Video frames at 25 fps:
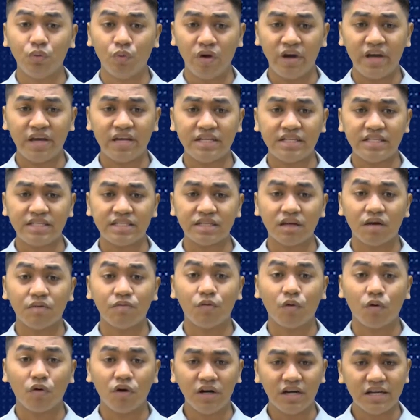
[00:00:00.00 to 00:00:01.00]
ways of
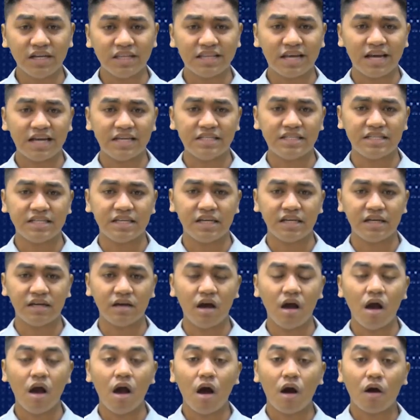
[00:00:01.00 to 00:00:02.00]
organizing
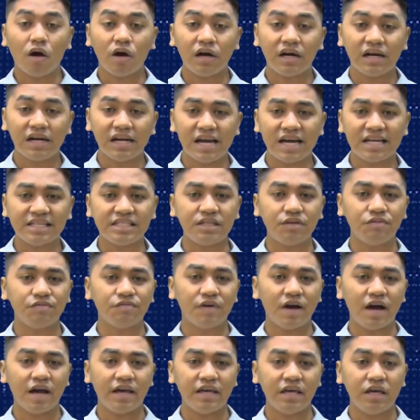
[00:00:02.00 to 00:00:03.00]
are
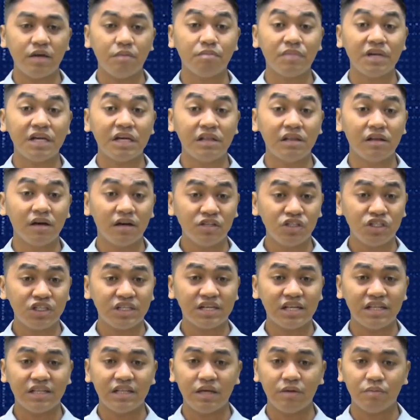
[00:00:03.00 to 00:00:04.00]
classifying
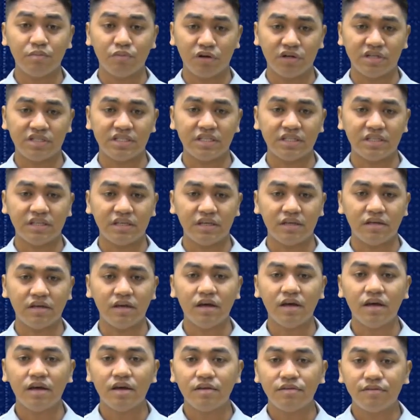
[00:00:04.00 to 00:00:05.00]
biological diversity
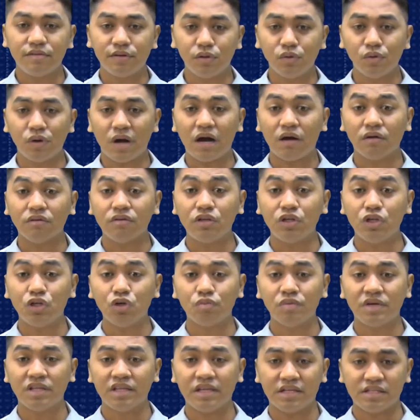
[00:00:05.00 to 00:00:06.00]
throughout
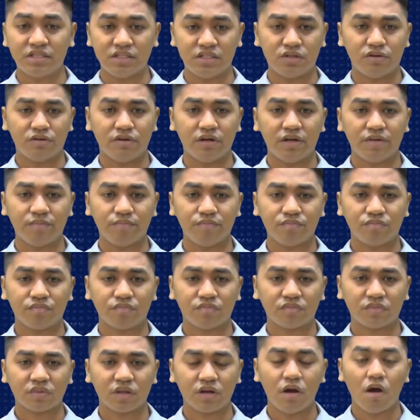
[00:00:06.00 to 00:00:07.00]
human history.
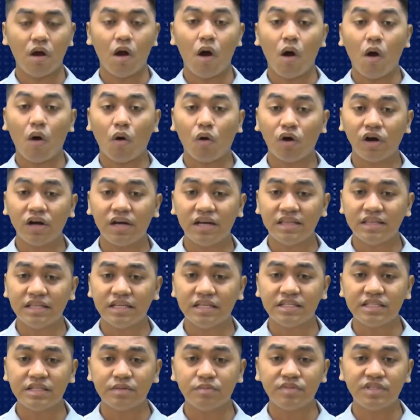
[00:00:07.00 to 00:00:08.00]

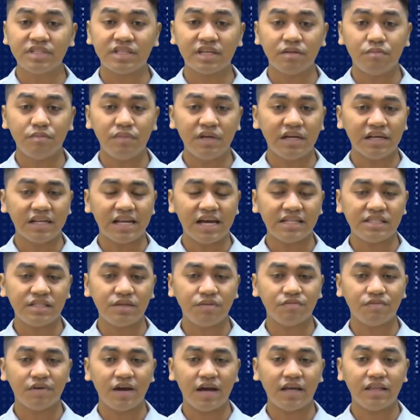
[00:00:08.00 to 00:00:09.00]
Organisms can be
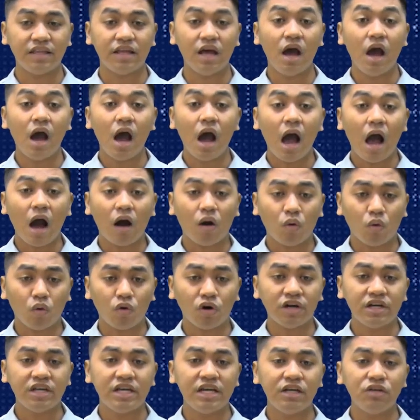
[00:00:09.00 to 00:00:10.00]
classified
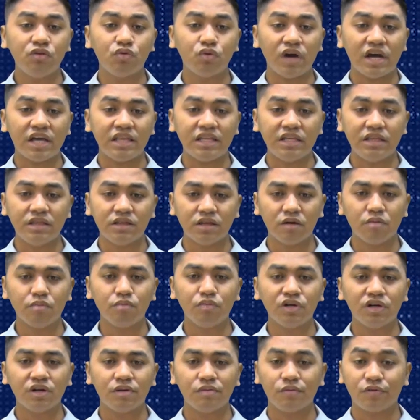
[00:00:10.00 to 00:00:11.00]
according to any
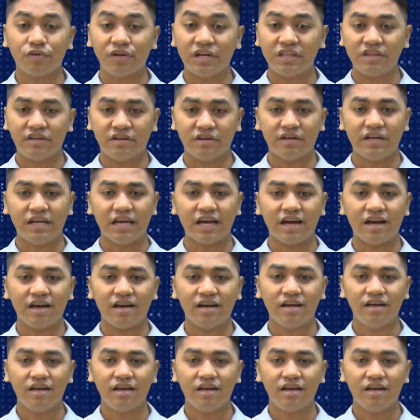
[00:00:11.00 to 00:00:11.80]
number of criteria,